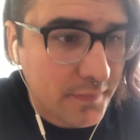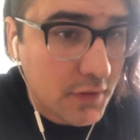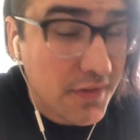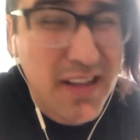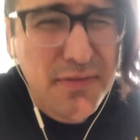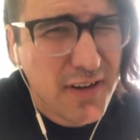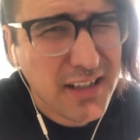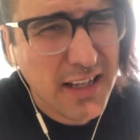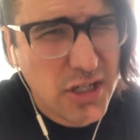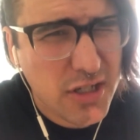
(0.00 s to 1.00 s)
because I fuck a
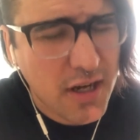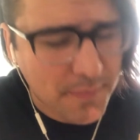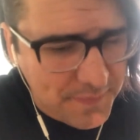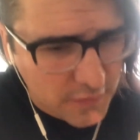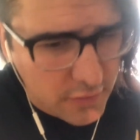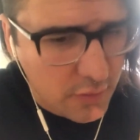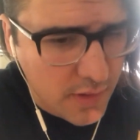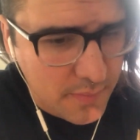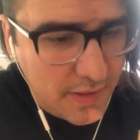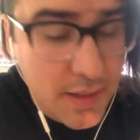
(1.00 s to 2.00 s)
lot of shit up.
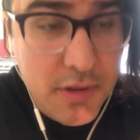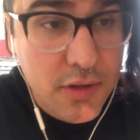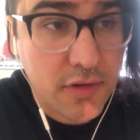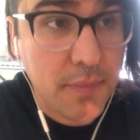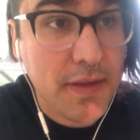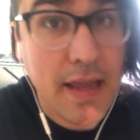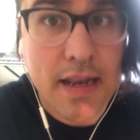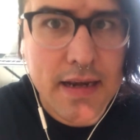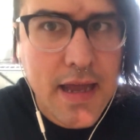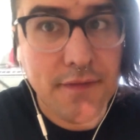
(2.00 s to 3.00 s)
So being able to do something
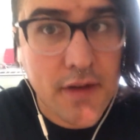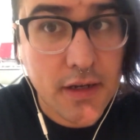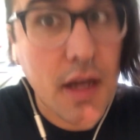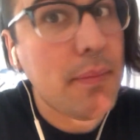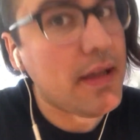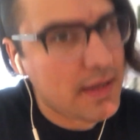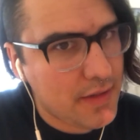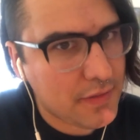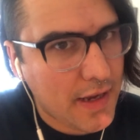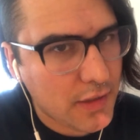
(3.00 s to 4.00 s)
and not fuck it up
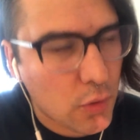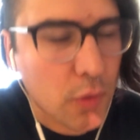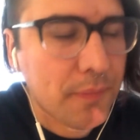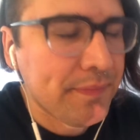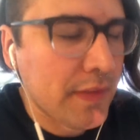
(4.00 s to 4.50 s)
is kind of cool.